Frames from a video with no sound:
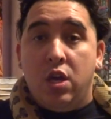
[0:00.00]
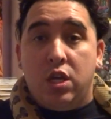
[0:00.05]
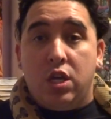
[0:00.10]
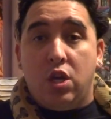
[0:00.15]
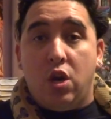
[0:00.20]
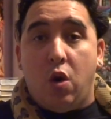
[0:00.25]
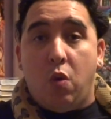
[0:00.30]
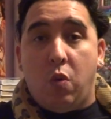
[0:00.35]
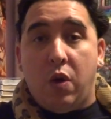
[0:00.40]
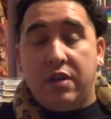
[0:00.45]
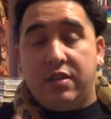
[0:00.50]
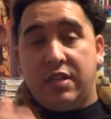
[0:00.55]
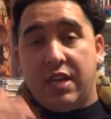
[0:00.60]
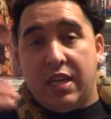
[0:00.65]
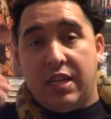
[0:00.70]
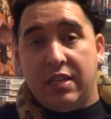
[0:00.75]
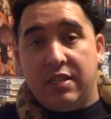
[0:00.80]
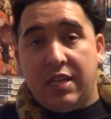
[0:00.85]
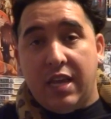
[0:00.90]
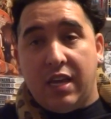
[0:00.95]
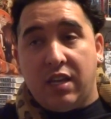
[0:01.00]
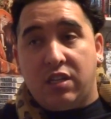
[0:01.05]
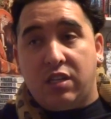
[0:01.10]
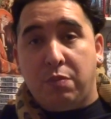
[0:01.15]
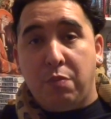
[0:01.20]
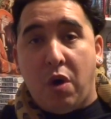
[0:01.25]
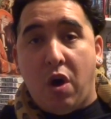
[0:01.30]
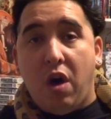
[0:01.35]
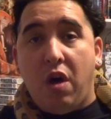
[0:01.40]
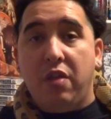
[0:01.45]
Once they can take a
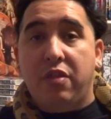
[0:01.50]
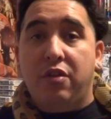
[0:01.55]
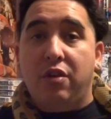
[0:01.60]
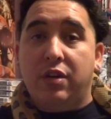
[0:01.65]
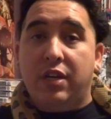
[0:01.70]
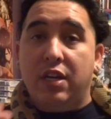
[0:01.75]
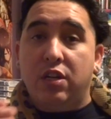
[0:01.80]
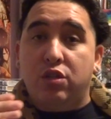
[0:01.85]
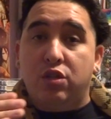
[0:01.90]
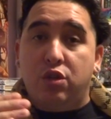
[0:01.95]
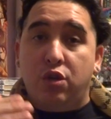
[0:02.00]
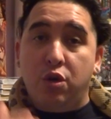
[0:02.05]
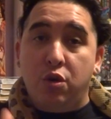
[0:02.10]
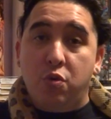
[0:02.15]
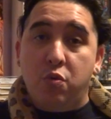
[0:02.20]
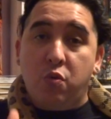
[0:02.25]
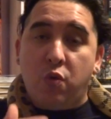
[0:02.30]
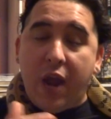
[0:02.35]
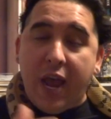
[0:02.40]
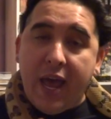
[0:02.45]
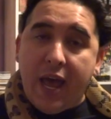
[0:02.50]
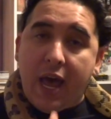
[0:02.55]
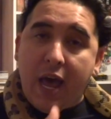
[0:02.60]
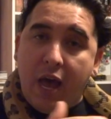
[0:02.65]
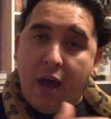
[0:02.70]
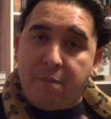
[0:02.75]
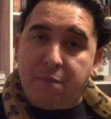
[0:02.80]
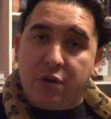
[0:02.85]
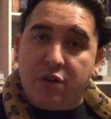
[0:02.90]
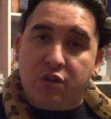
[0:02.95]
small, they'll get 2 rat
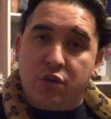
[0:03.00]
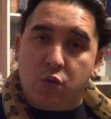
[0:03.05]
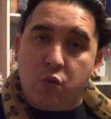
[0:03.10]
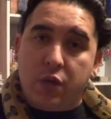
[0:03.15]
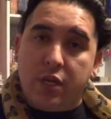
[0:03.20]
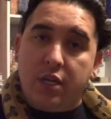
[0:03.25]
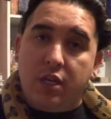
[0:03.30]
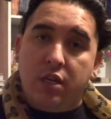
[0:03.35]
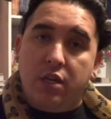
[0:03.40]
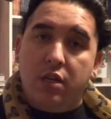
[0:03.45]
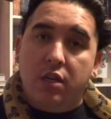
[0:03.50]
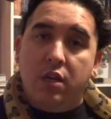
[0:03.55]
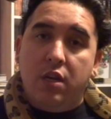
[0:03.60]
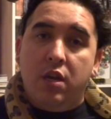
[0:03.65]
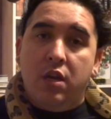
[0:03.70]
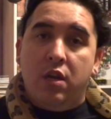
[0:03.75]
hoppers a week.